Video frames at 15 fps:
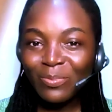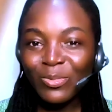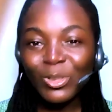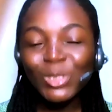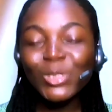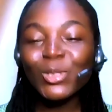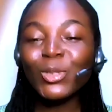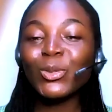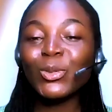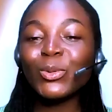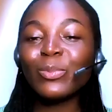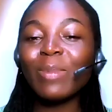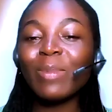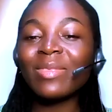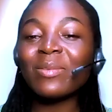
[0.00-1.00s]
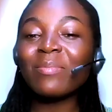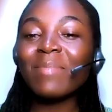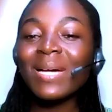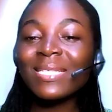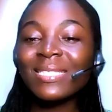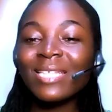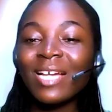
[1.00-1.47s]
brought to you by the
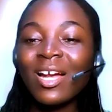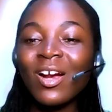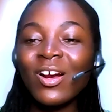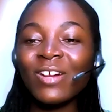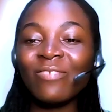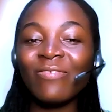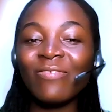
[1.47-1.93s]
MasterCard